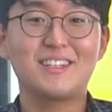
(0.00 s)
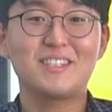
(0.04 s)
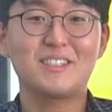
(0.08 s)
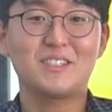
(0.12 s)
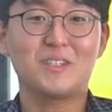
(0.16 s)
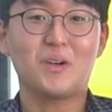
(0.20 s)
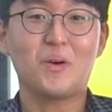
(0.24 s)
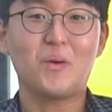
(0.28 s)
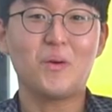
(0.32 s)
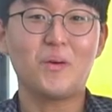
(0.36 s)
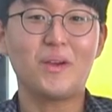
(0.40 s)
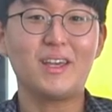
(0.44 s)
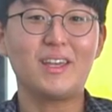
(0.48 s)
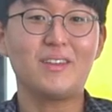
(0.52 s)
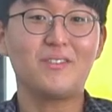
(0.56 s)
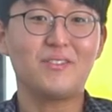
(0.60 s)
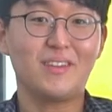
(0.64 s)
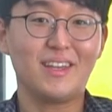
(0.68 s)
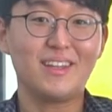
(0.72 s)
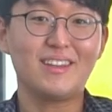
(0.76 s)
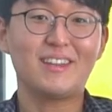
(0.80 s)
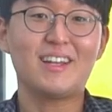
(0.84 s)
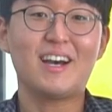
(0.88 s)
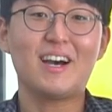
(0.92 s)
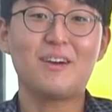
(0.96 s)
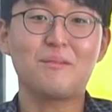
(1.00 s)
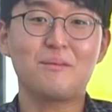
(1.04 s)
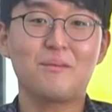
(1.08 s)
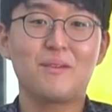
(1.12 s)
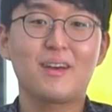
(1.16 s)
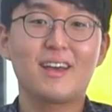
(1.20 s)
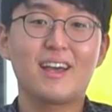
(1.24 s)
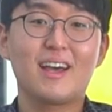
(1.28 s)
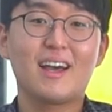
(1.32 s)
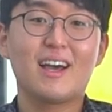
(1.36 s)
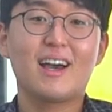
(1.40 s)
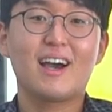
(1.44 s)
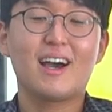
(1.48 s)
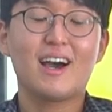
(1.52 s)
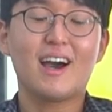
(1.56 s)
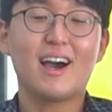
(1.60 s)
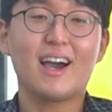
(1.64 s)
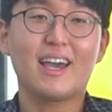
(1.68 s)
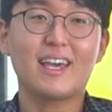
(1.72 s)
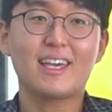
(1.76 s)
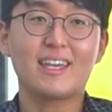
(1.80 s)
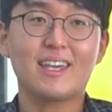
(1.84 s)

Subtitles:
So in Vietnam, I